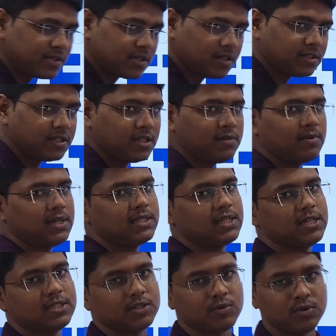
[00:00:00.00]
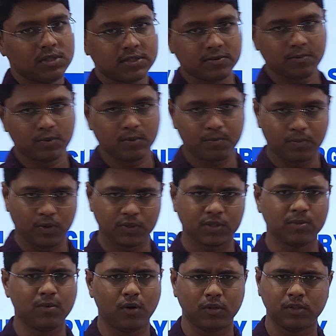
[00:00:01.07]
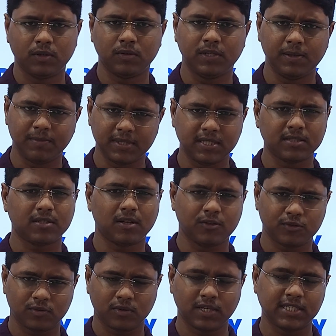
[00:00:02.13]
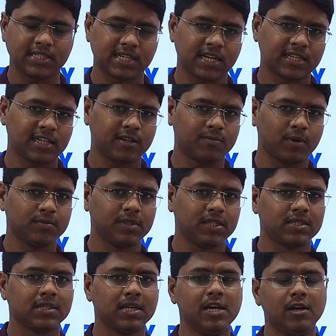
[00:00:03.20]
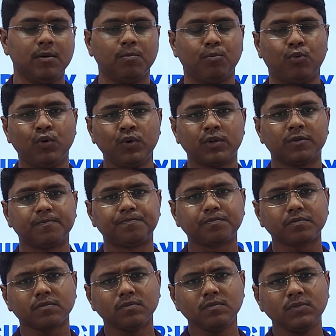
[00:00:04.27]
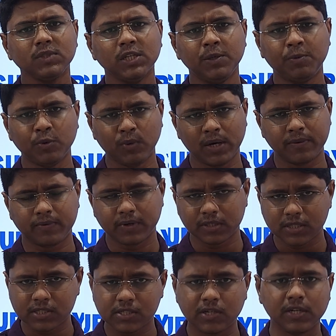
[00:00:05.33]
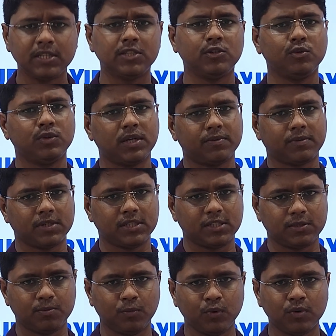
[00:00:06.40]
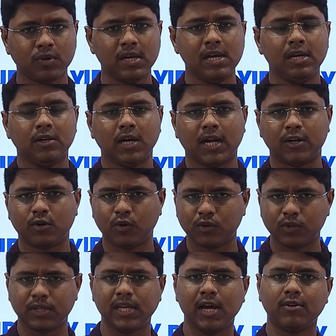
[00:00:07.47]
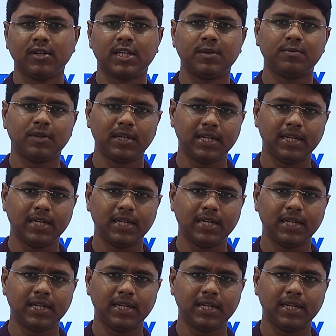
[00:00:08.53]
surgery by Theresa Wells Fossum. All the images also extracted from this book. If you want further studies, do refer this book, and don't worry, I will give the